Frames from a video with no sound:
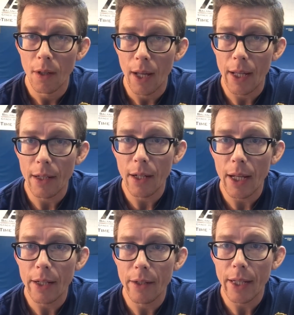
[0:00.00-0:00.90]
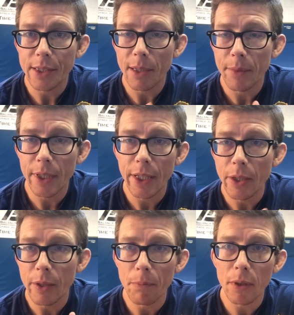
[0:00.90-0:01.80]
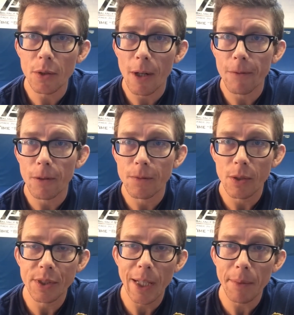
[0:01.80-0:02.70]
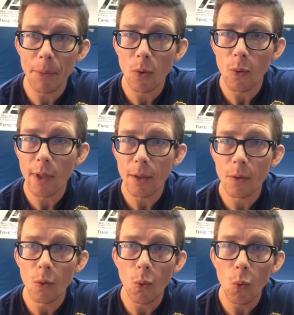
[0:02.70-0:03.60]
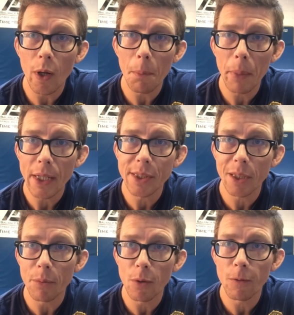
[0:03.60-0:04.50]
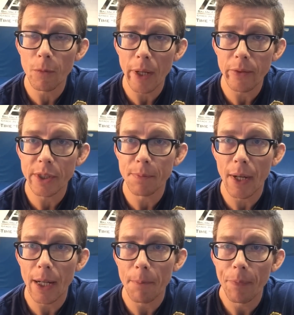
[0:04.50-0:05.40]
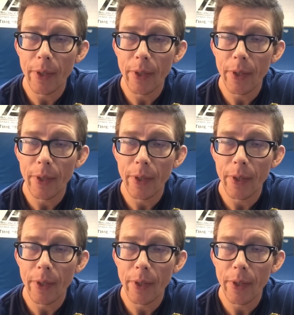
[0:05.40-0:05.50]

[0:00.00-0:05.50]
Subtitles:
And that's something that you can build off of. So step number one basic move from every spot.